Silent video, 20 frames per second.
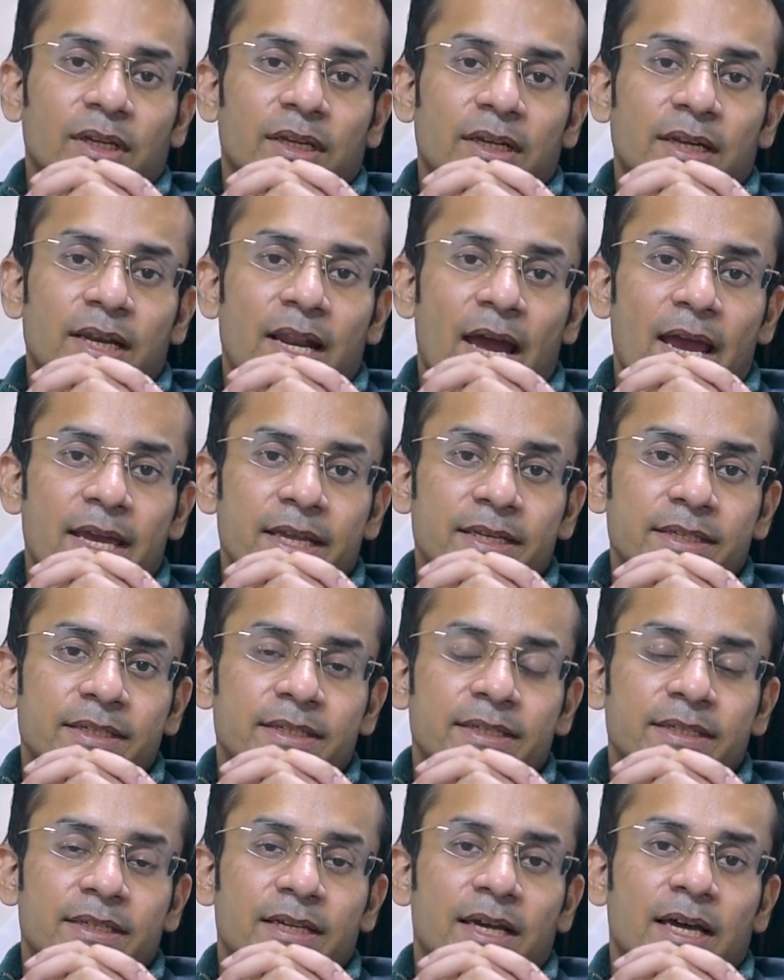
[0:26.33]

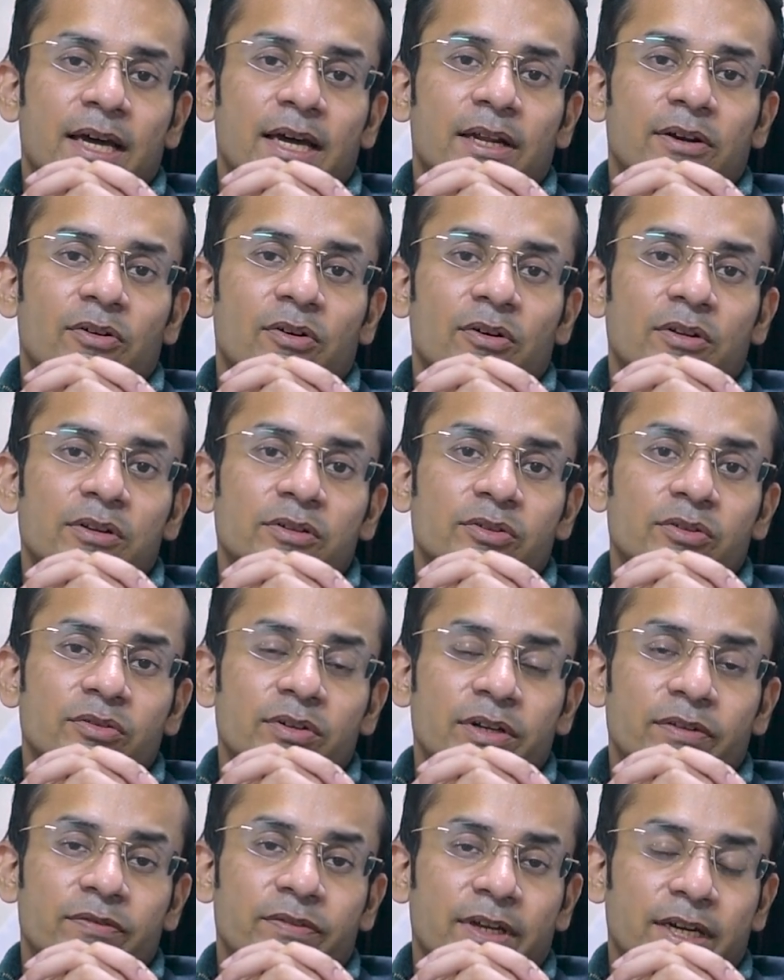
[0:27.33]
lines are
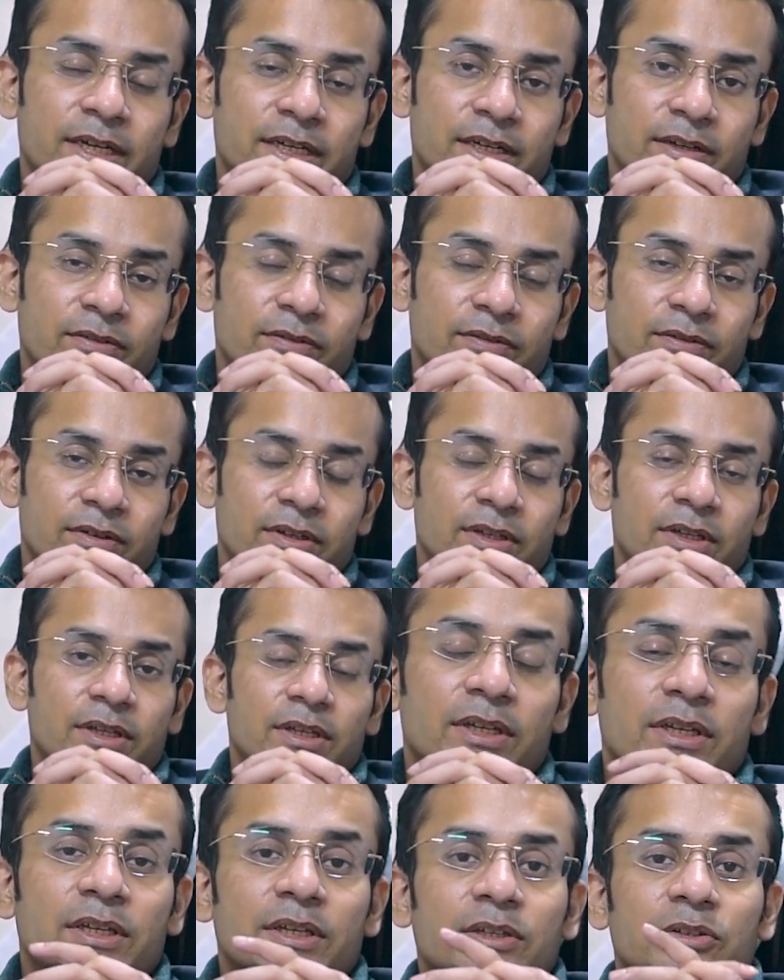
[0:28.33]
also defective,
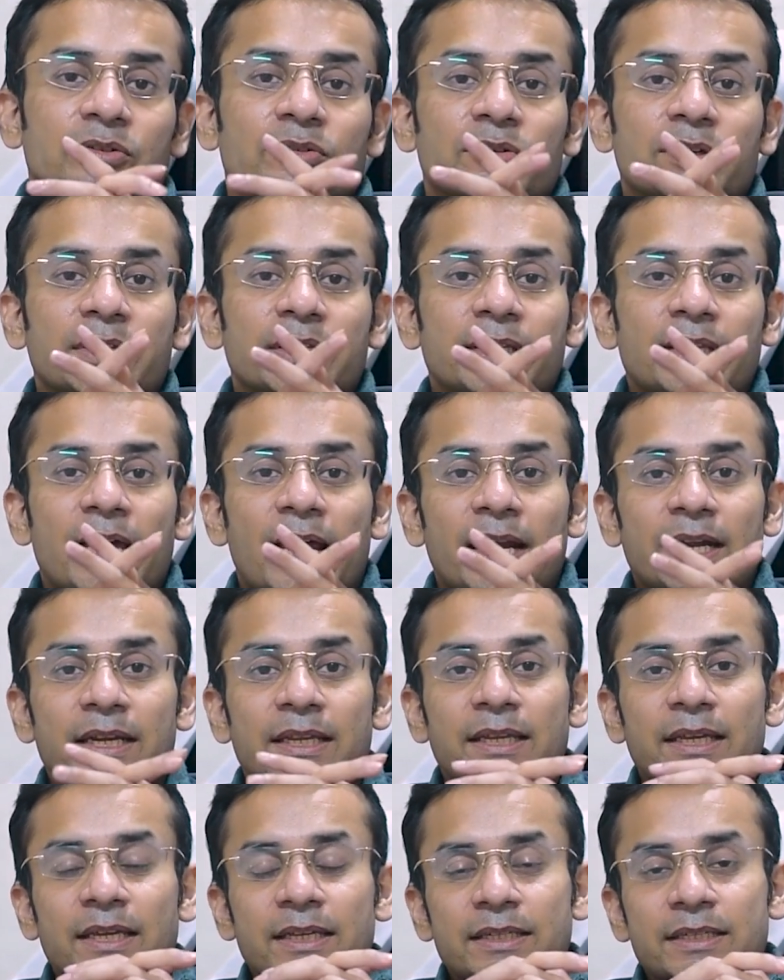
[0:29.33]
so in
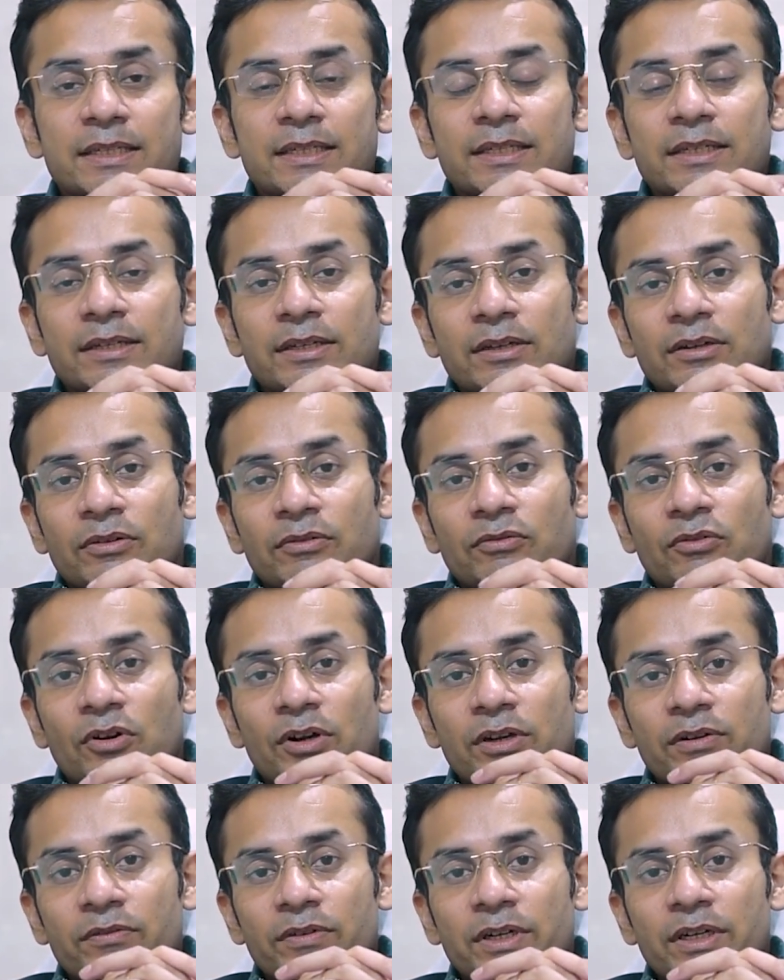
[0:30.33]
that case
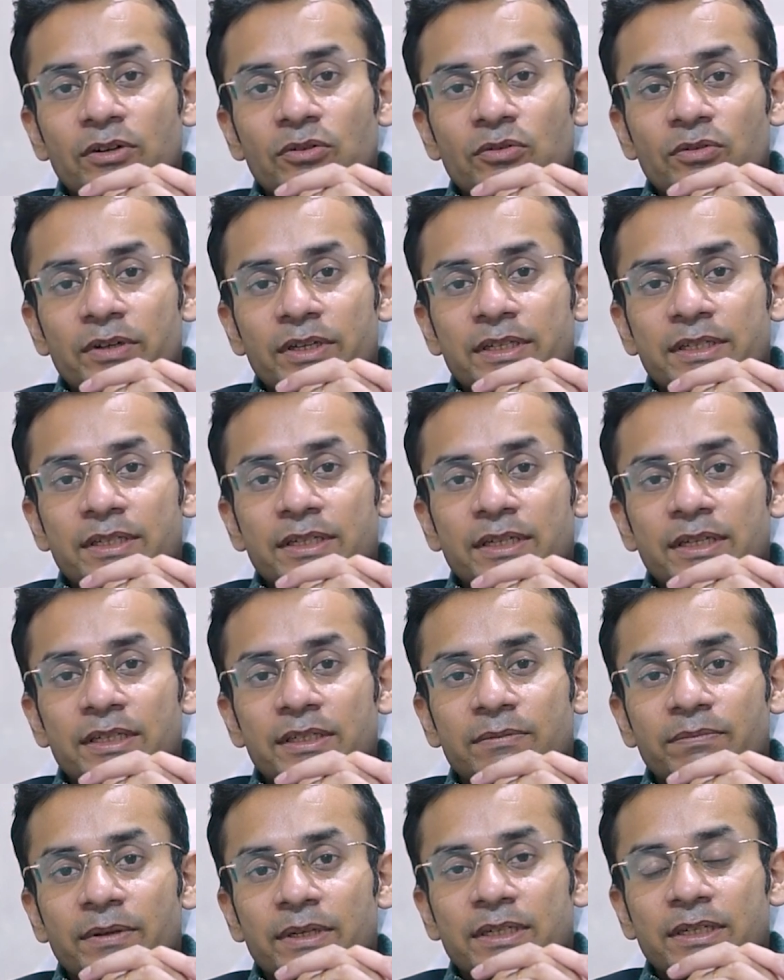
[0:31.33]
what we do is a
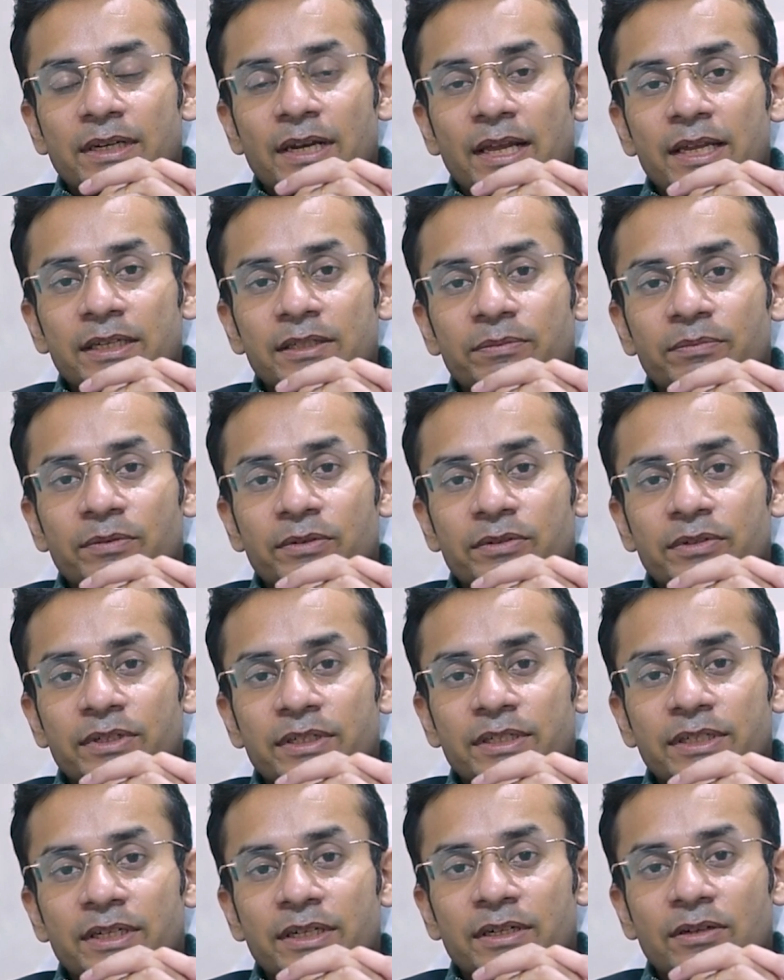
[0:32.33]
specialized
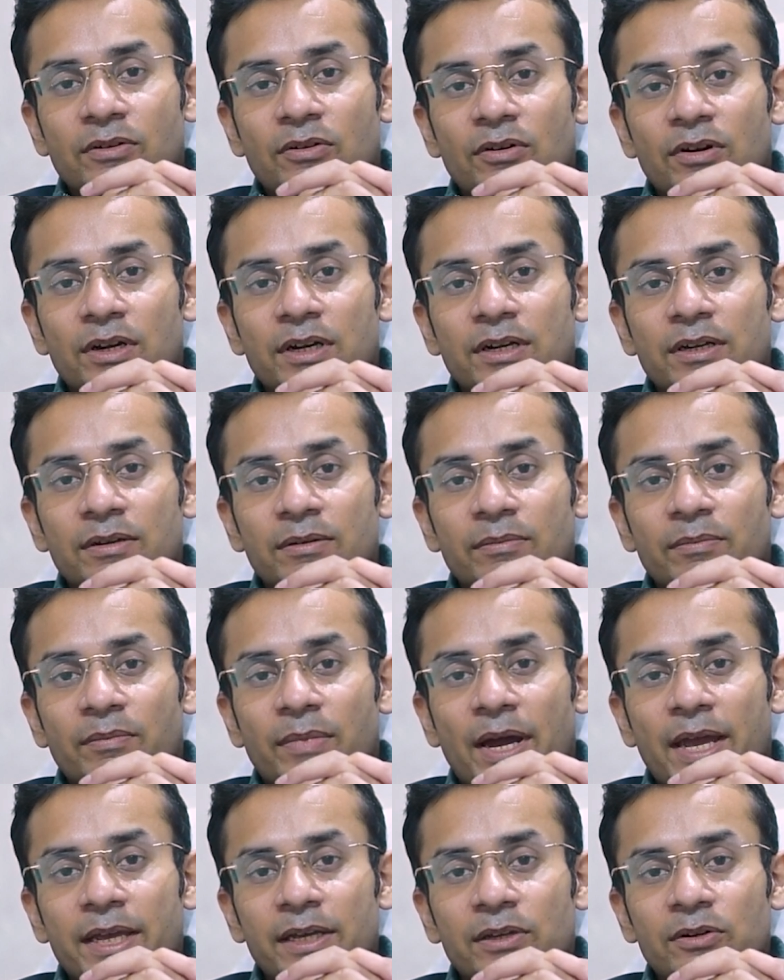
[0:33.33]
procedure called
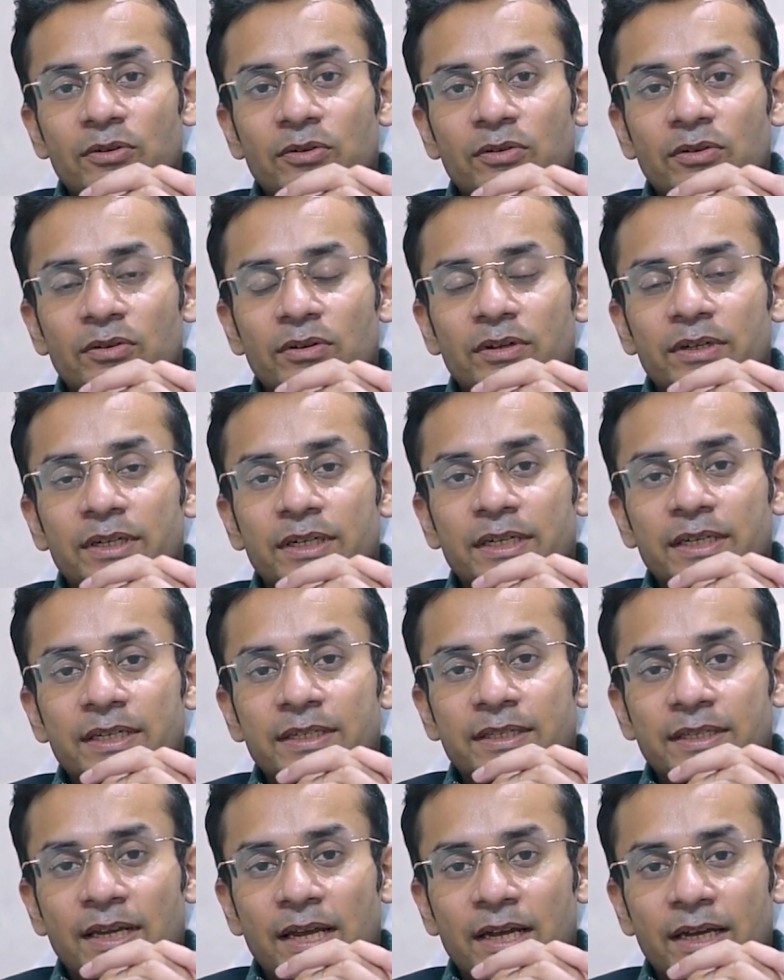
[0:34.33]
micro
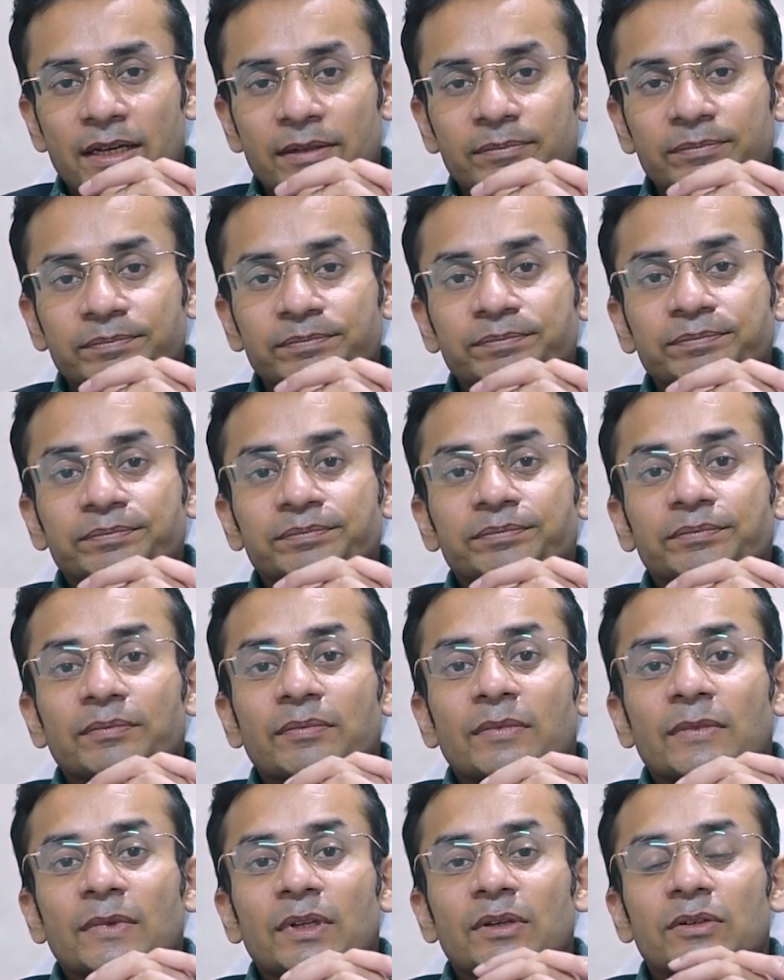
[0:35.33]
TESE.
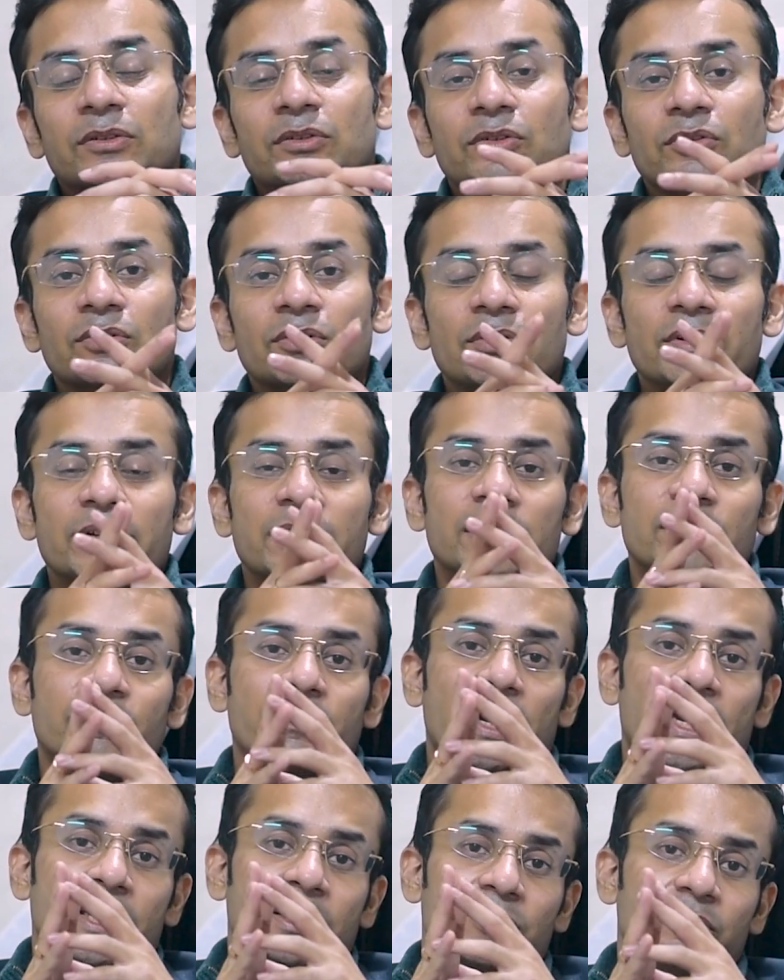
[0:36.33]
So in
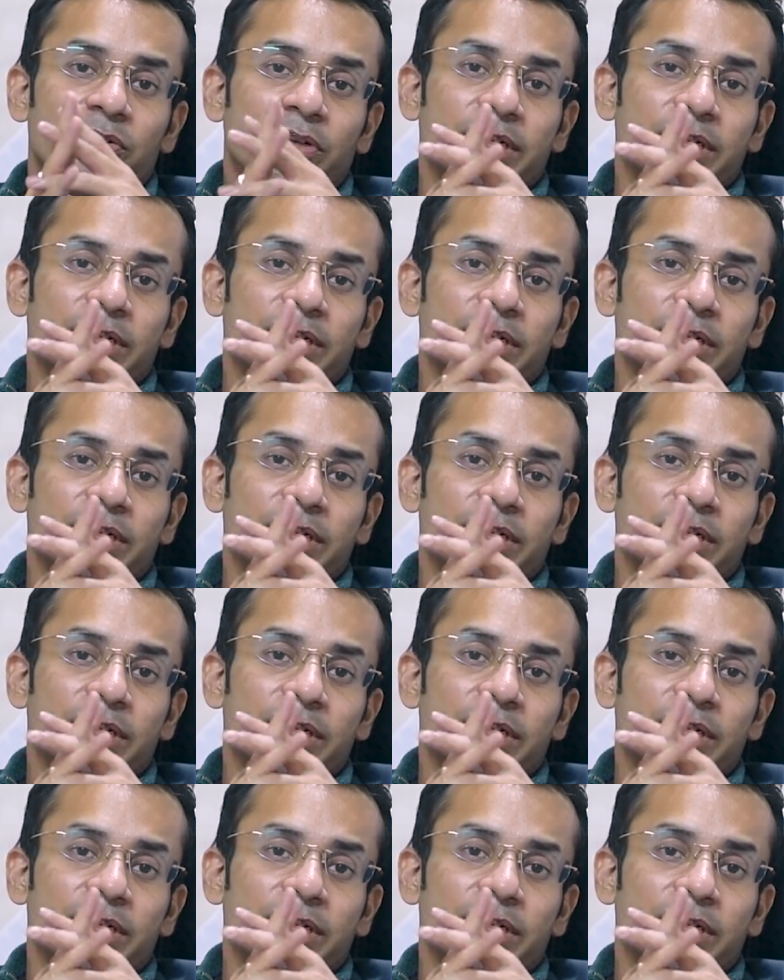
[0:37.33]
micro